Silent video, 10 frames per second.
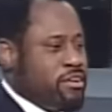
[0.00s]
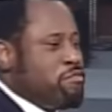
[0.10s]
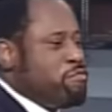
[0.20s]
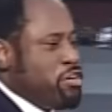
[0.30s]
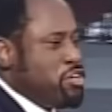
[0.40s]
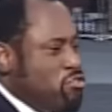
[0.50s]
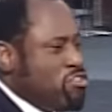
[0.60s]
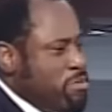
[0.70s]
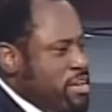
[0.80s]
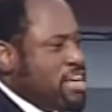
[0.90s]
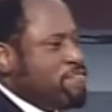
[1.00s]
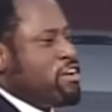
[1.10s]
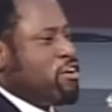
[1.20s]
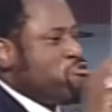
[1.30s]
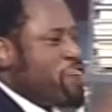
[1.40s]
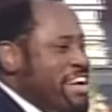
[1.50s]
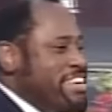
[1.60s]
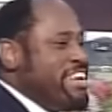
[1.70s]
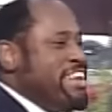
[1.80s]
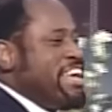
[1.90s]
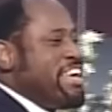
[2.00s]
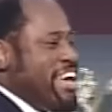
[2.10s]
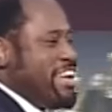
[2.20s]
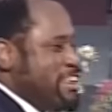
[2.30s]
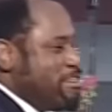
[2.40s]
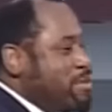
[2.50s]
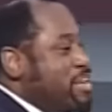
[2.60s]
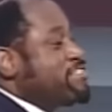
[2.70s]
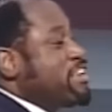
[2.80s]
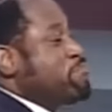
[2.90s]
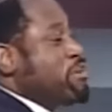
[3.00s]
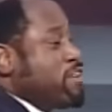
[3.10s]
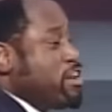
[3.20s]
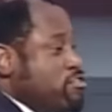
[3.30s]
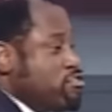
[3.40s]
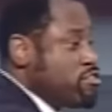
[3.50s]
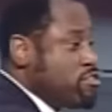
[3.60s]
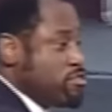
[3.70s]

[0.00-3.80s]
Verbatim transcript: For you to be given a right in a kingdom is a privilege.